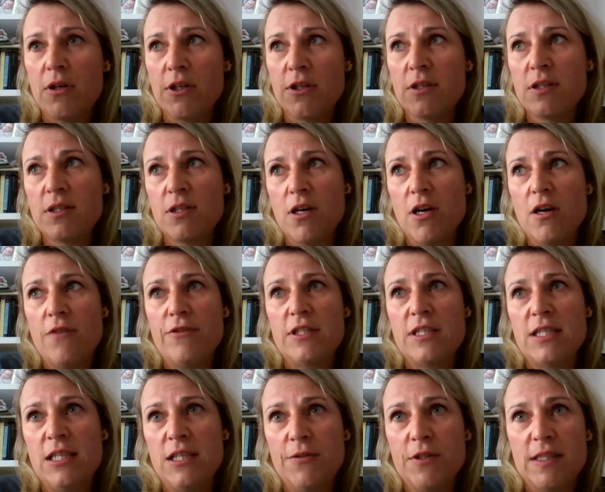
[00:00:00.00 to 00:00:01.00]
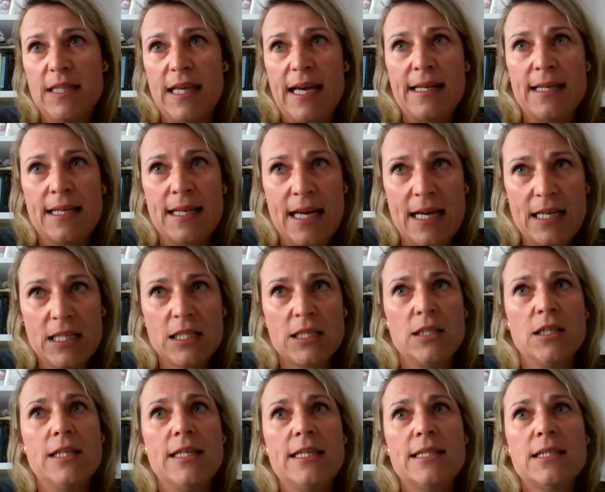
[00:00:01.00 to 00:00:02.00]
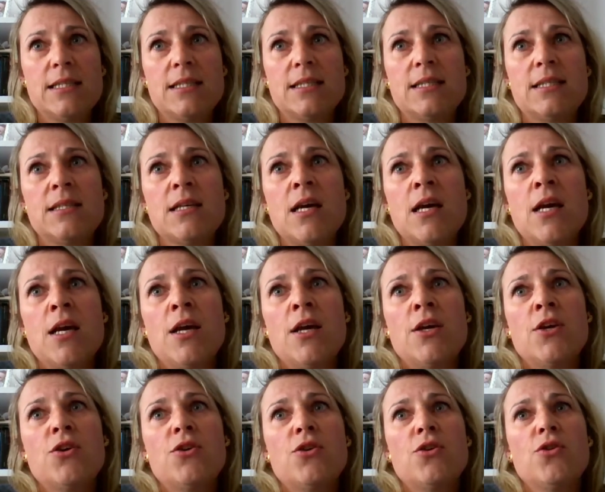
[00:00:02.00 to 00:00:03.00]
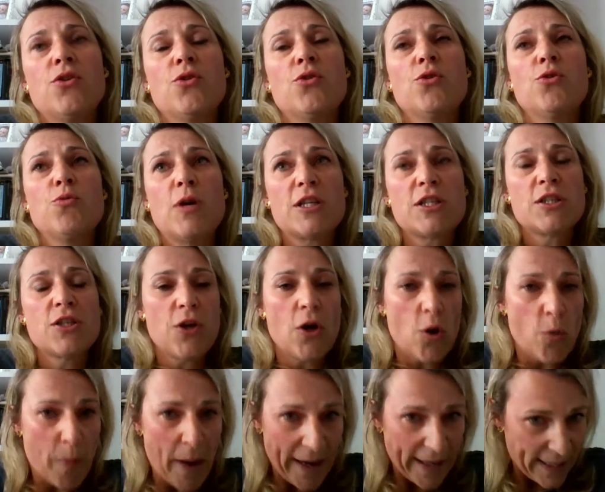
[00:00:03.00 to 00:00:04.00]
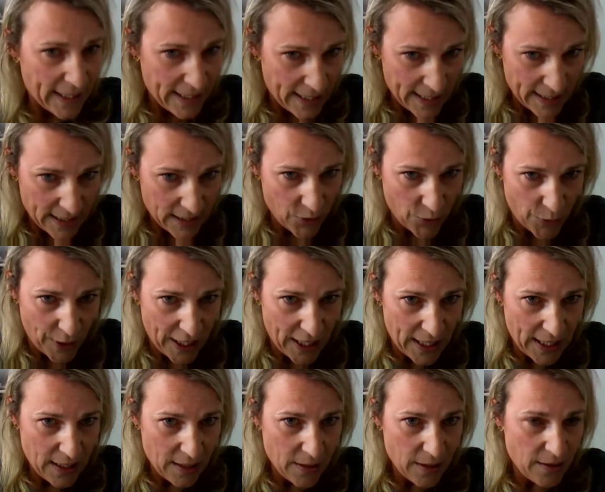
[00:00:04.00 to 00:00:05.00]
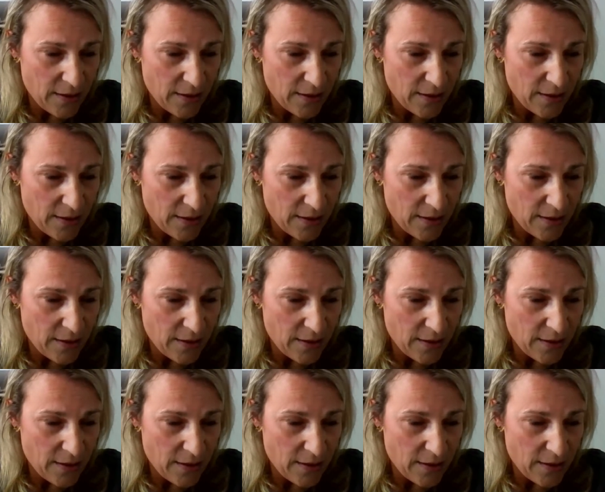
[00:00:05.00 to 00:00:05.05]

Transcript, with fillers: conservatives and nationalists who want to go back in history,